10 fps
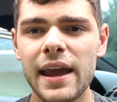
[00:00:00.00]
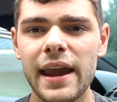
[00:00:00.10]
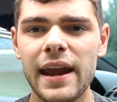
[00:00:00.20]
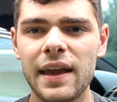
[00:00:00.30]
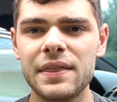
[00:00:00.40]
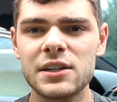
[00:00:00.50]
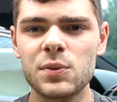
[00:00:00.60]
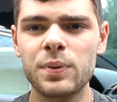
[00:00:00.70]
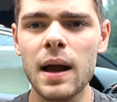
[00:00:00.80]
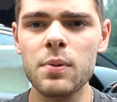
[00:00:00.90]
and there's
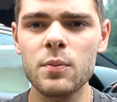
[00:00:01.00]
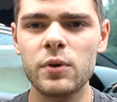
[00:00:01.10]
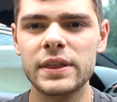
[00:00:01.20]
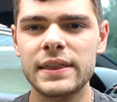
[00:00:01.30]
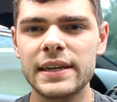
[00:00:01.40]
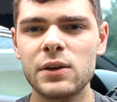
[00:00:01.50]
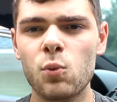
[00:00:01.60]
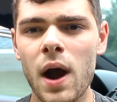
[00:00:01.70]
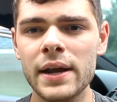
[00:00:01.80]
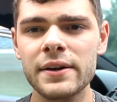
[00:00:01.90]
a problem with the
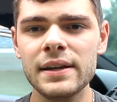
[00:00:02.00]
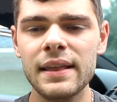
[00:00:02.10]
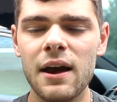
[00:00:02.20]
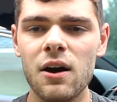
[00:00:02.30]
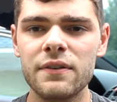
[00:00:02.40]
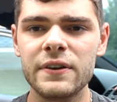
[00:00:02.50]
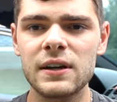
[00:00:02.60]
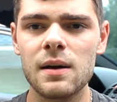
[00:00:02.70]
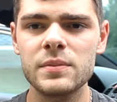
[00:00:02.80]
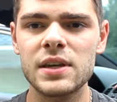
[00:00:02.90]
wiring that
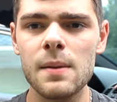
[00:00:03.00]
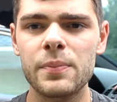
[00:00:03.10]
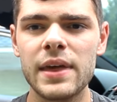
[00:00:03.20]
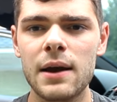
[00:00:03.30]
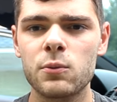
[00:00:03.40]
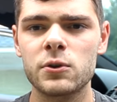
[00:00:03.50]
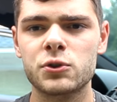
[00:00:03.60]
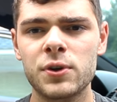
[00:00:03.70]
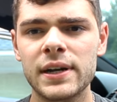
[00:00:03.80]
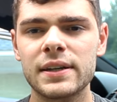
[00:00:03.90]
often comes up that
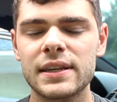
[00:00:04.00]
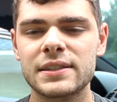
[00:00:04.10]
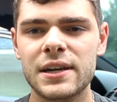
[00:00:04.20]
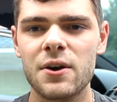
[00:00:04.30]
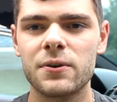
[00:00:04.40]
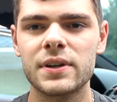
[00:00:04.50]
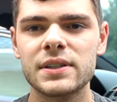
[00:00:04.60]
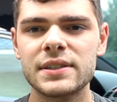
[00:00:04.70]
will trigger this code.